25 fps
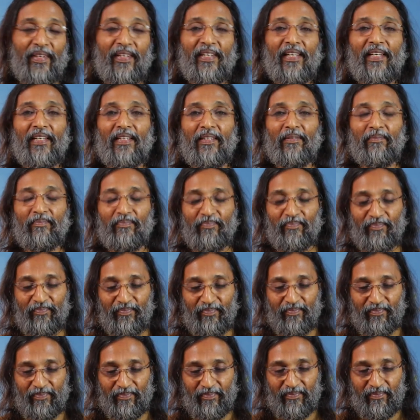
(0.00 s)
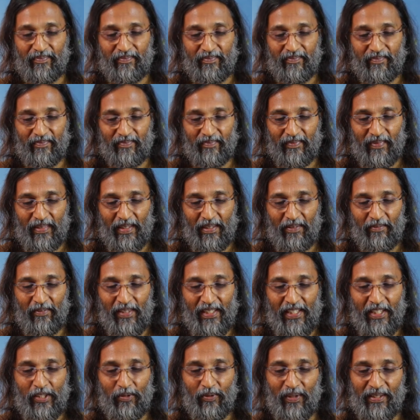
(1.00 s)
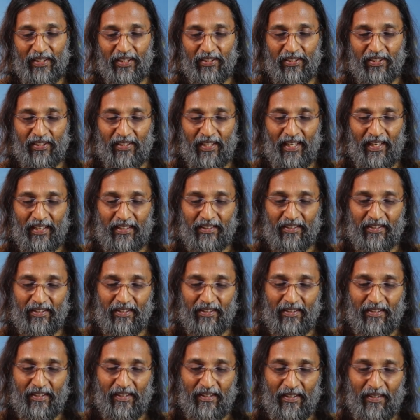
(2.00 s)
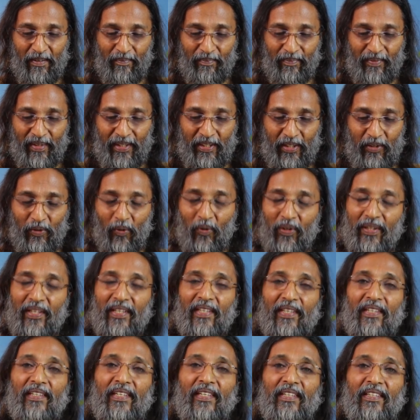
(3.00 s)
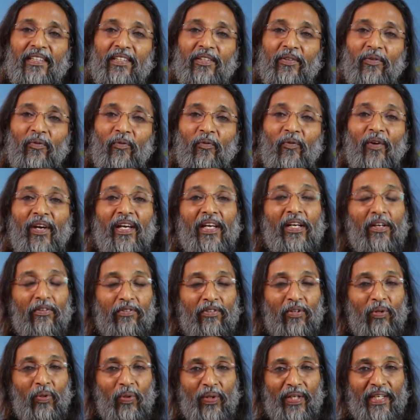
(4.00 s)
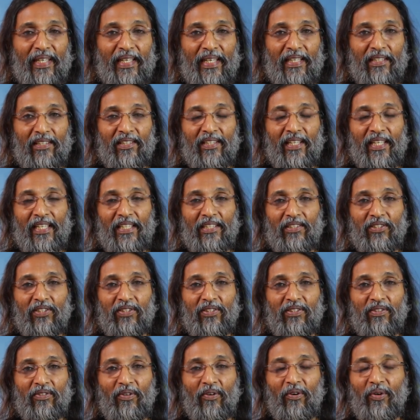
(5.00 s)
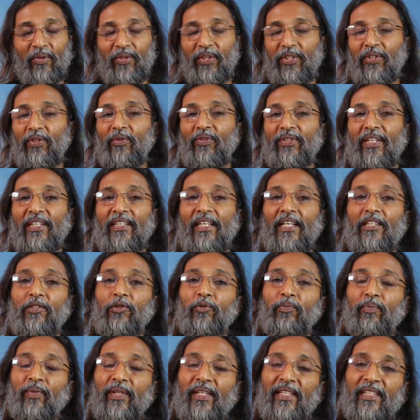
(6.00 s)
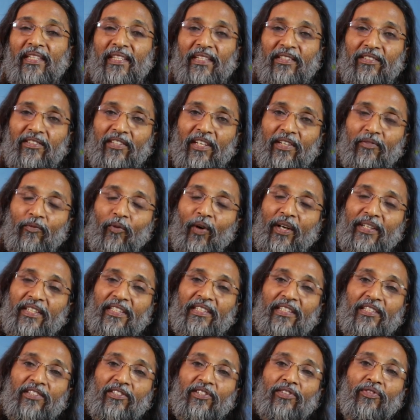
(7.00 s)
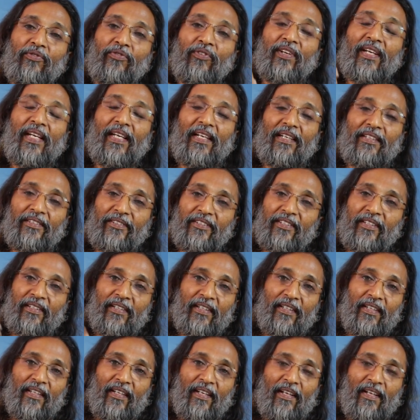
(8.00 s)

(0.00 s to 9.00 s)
Here, we need to understand the yogic way of looking at things or the yogic experience and what it has revealed.